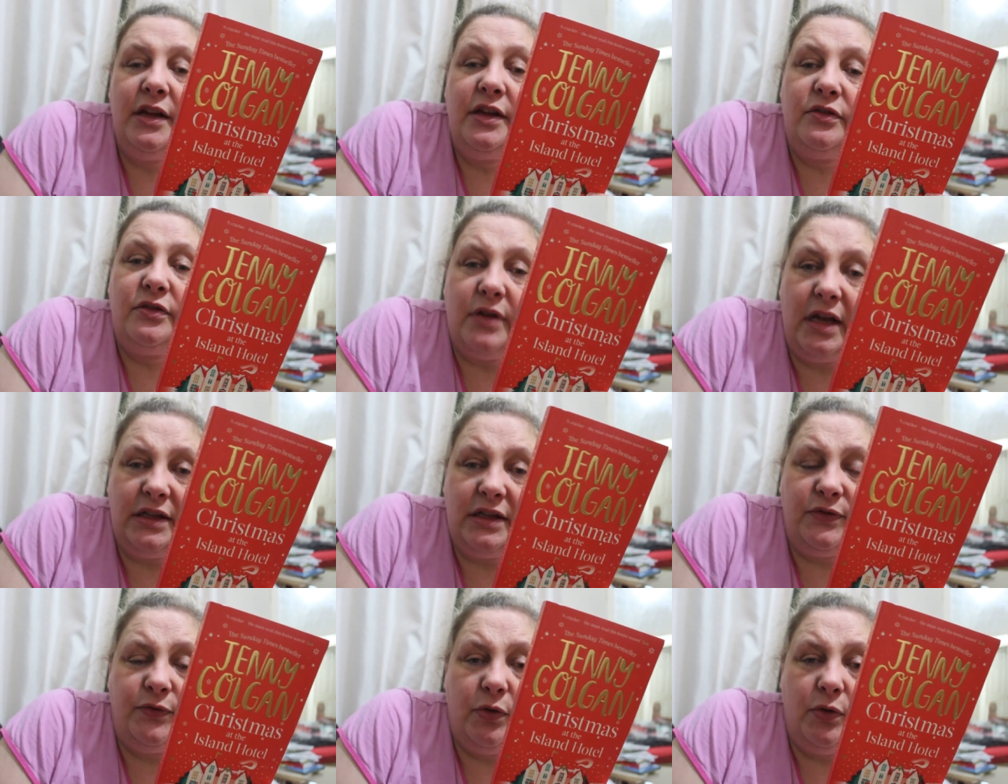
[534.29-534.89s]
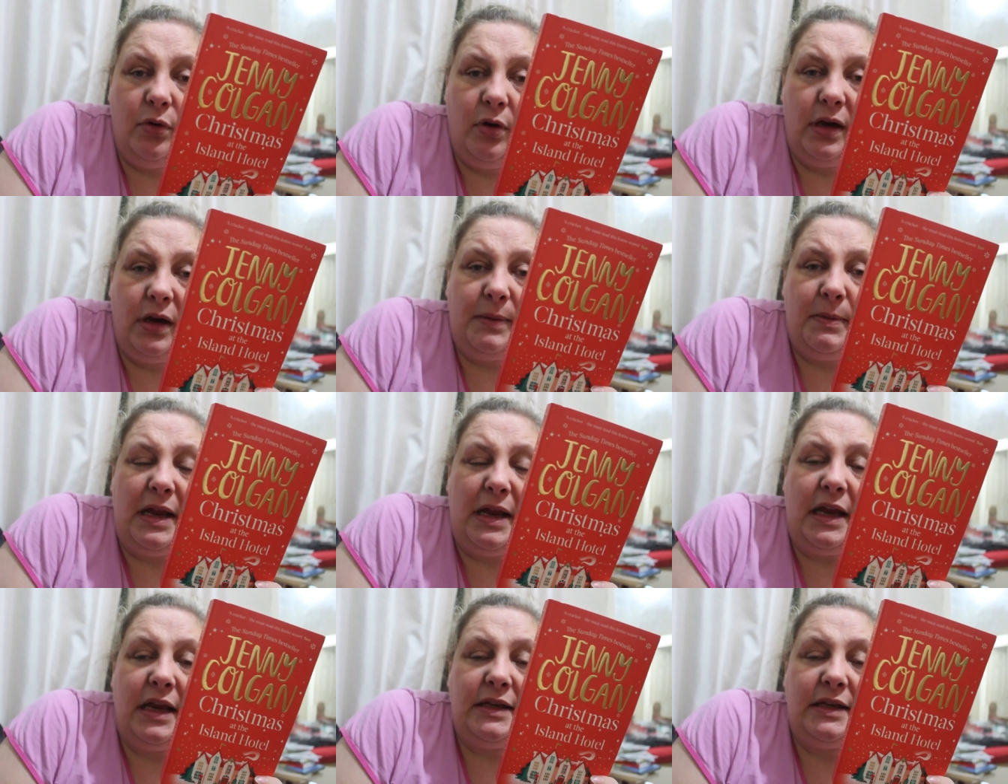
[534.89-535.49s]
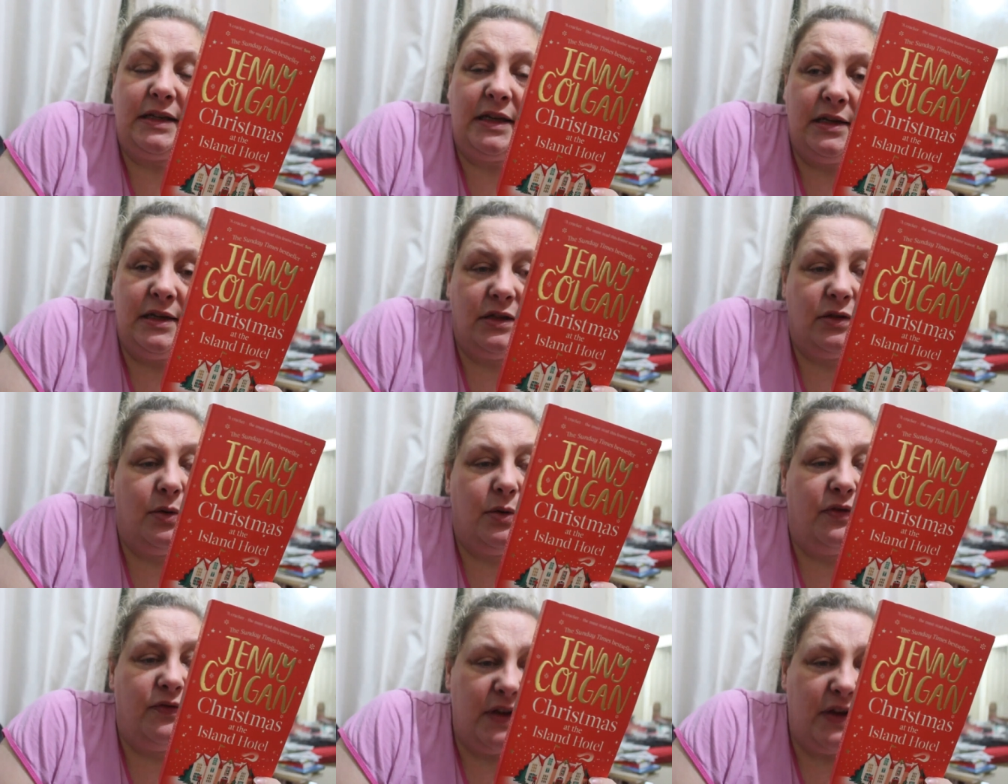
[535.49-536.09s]
transforming it
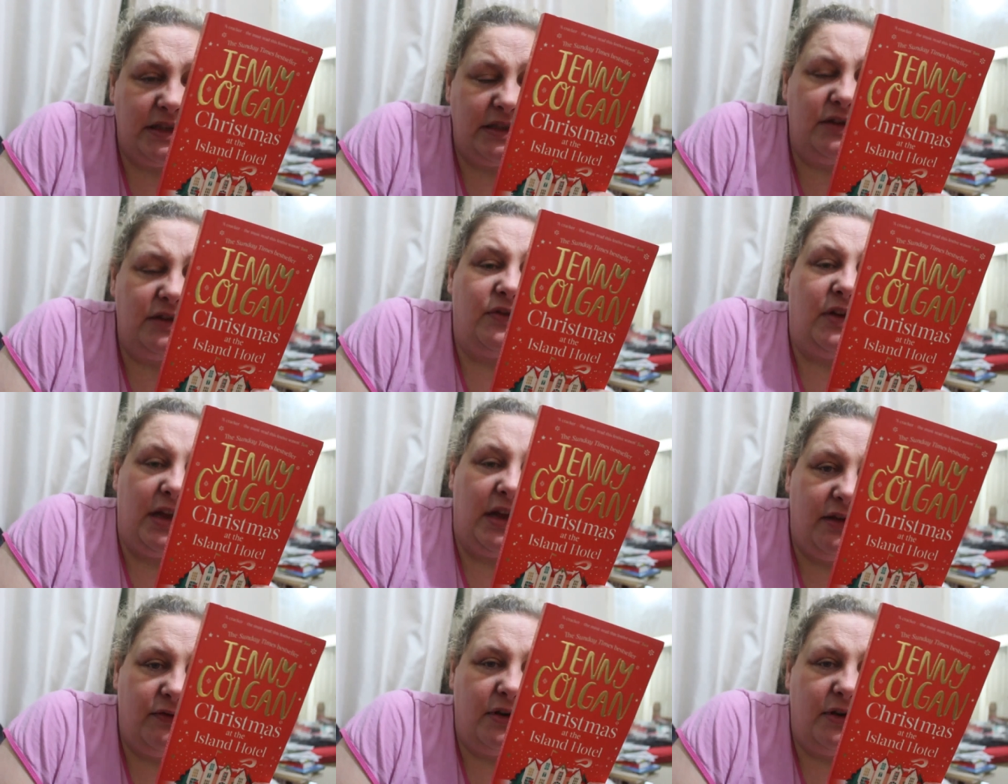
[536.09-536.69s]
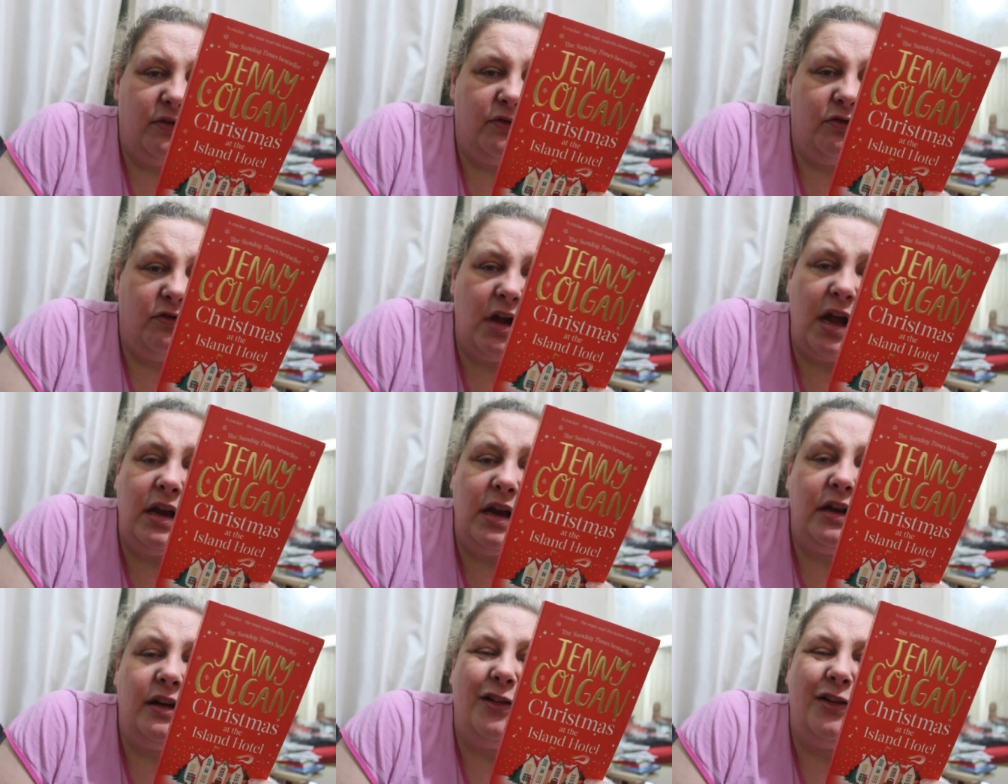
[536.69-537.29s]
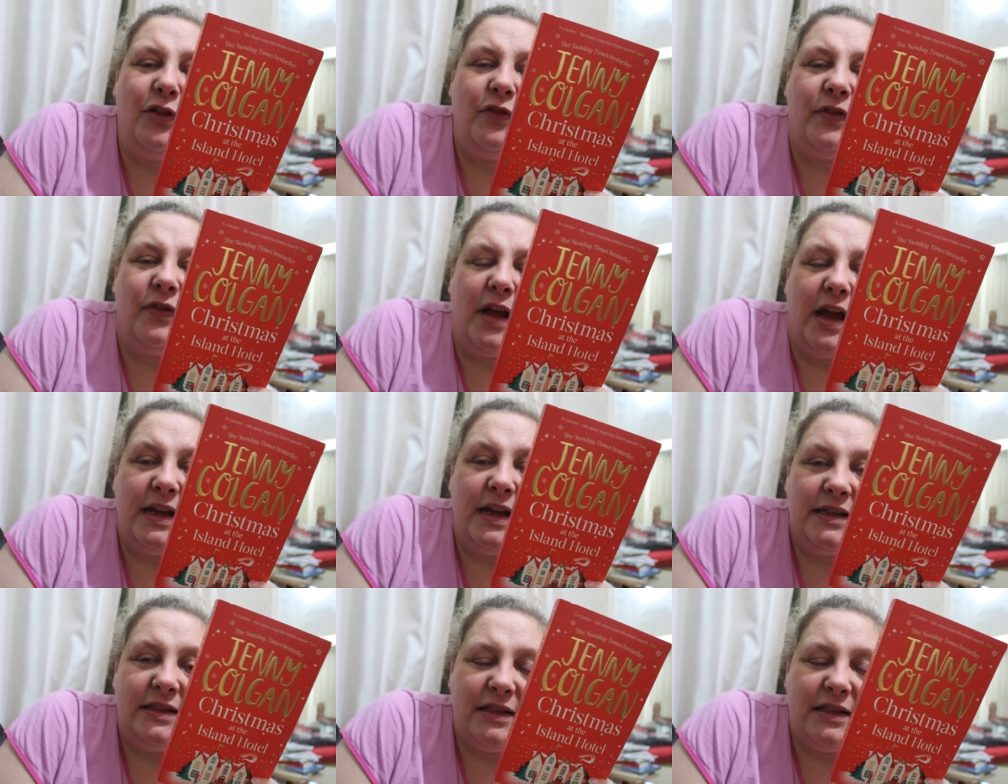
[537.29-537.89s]
into a festive haven of crackling log
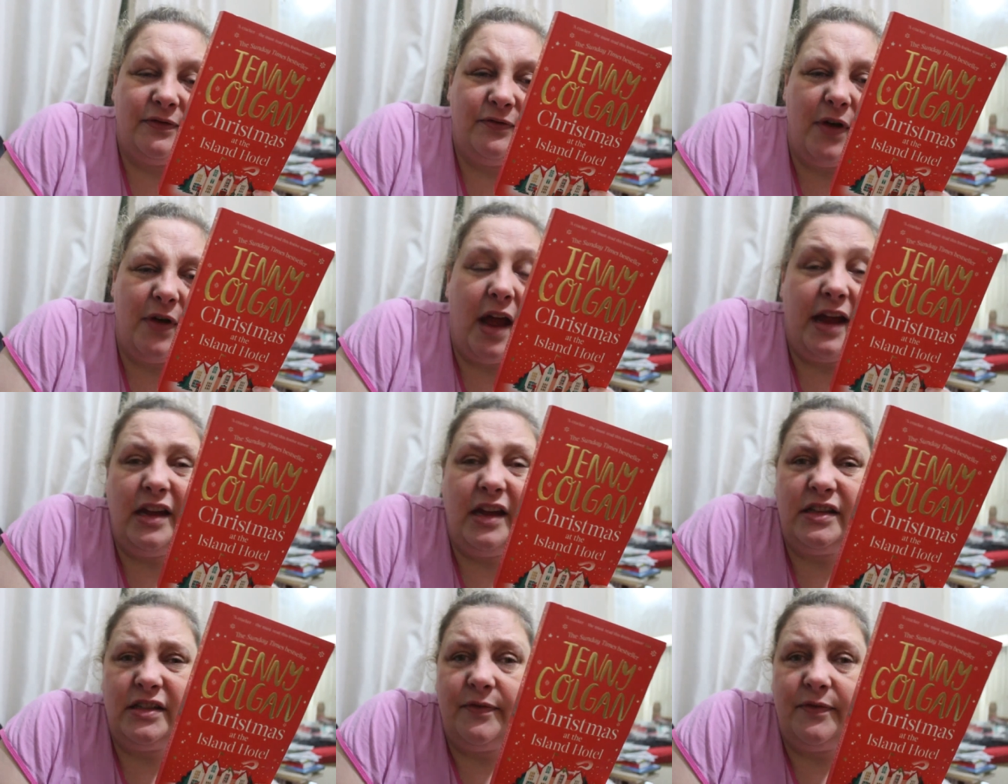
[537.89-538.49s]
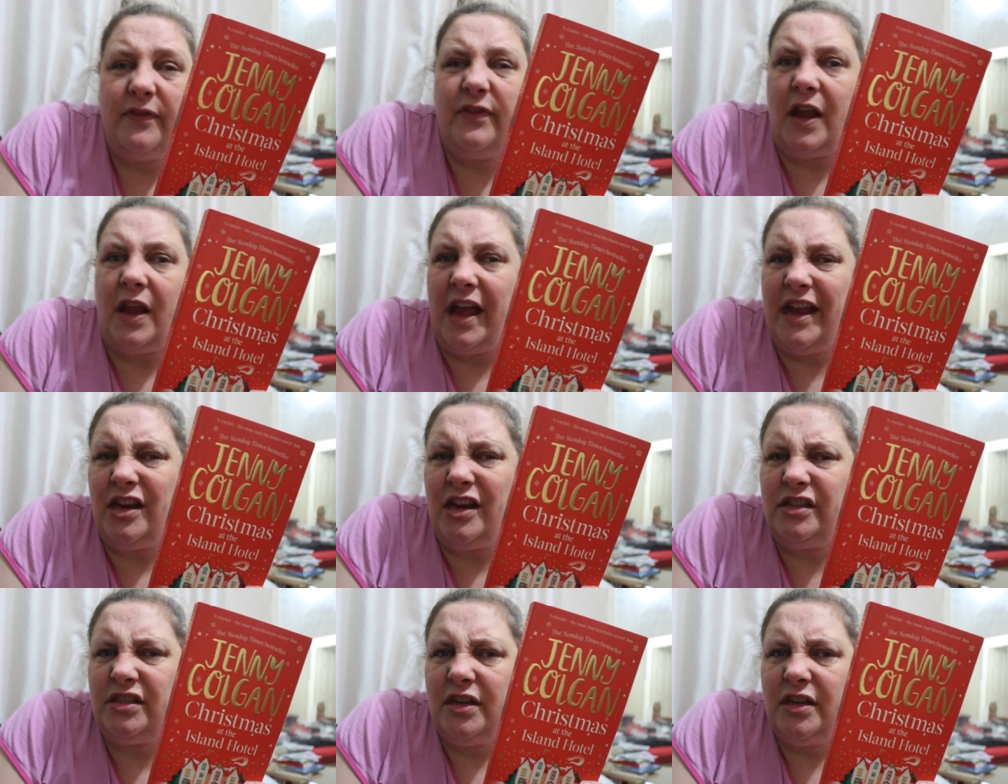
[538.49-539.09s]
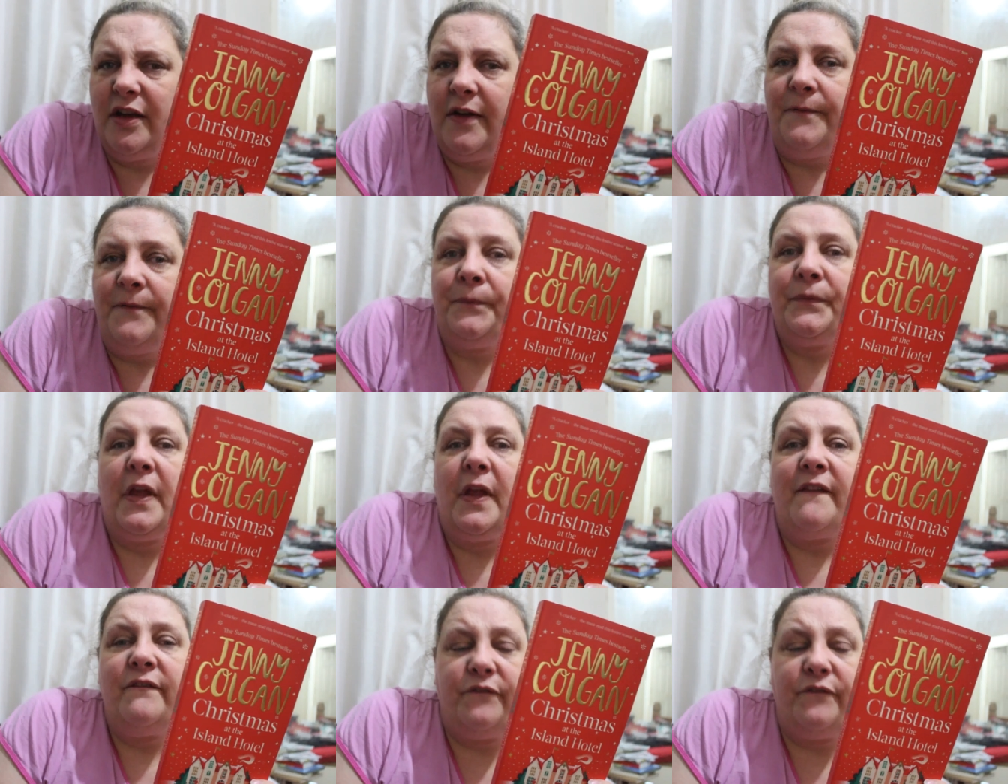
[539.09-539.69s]
flyers, fires, flyers,
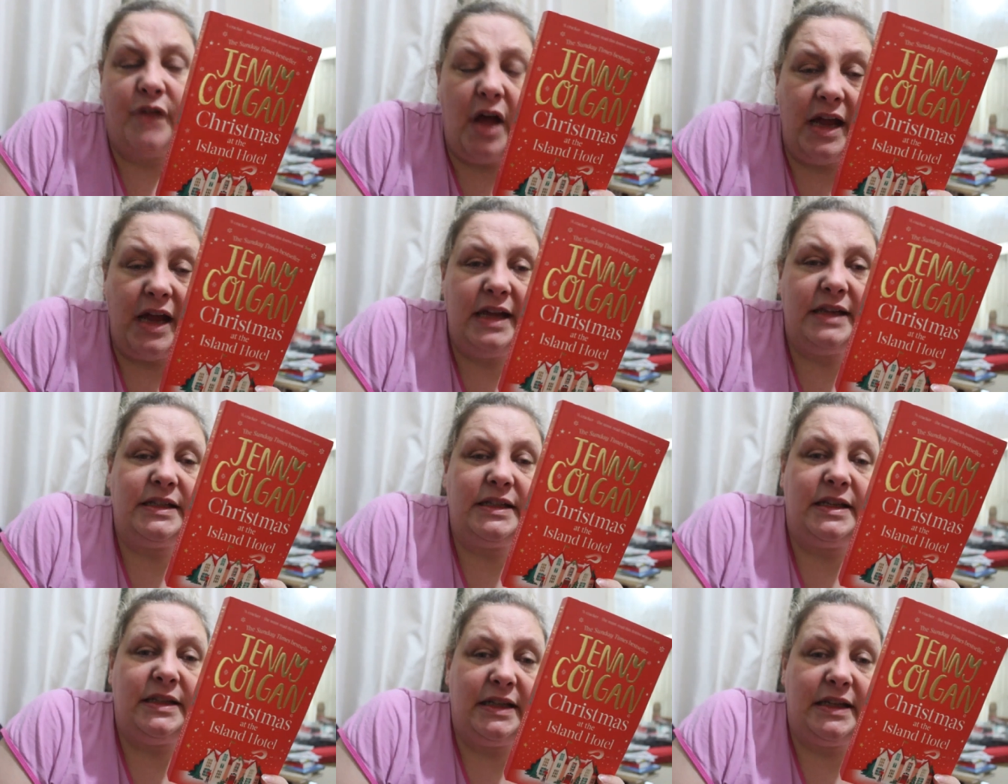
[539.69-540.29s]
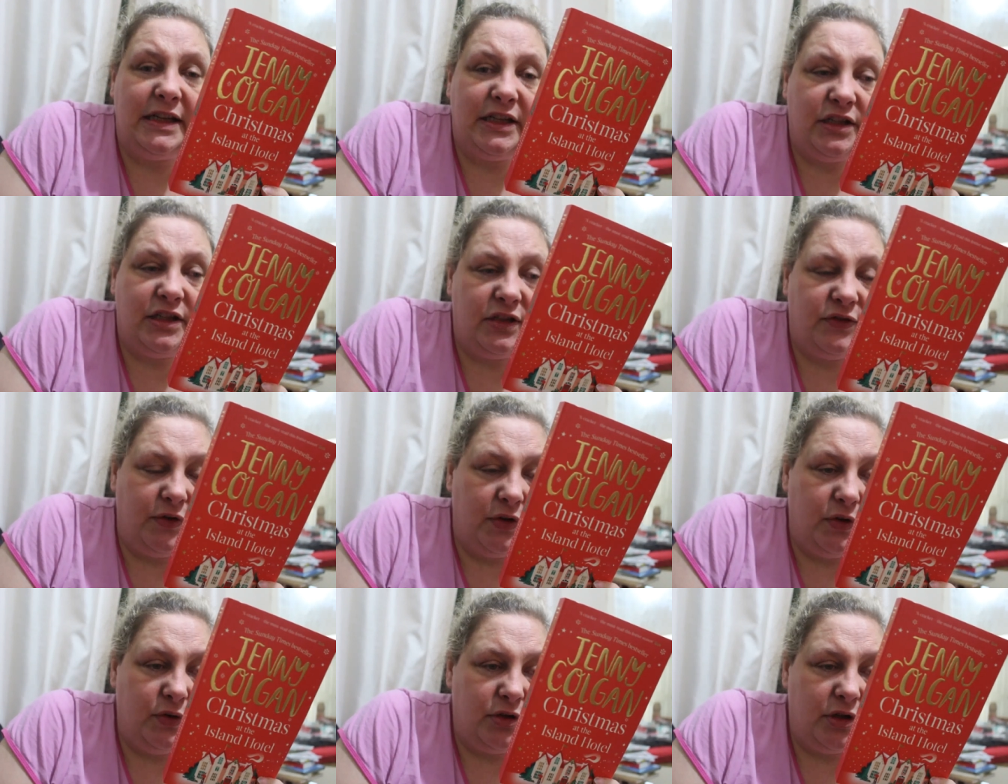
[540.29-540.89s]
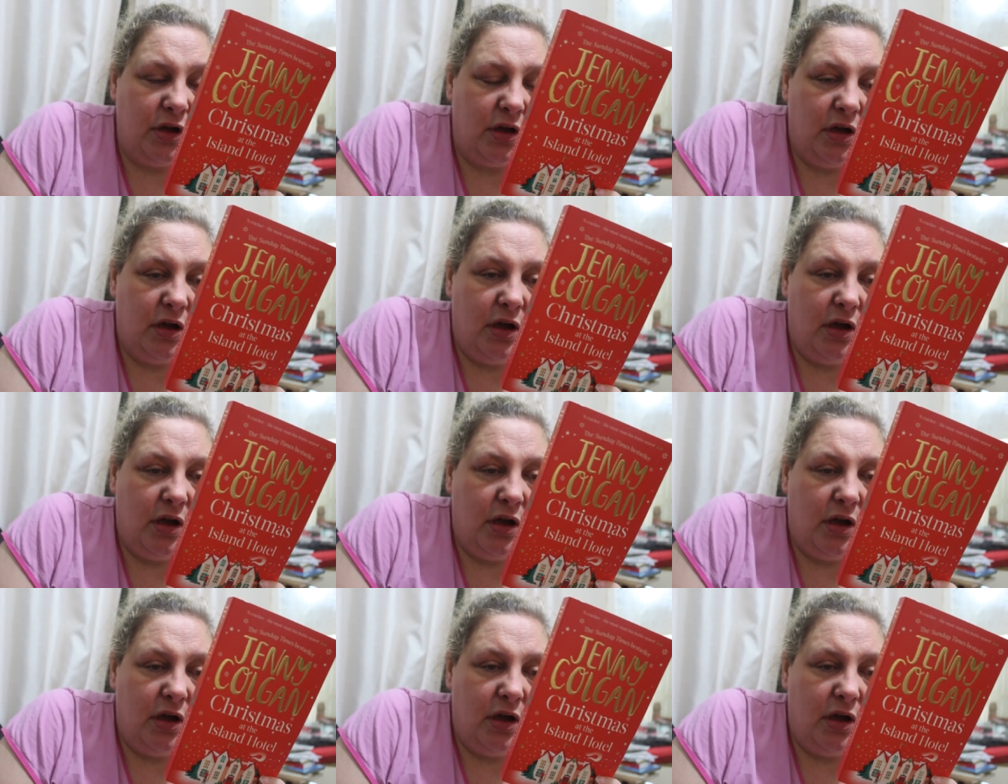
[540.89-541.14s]
fires and delicious food.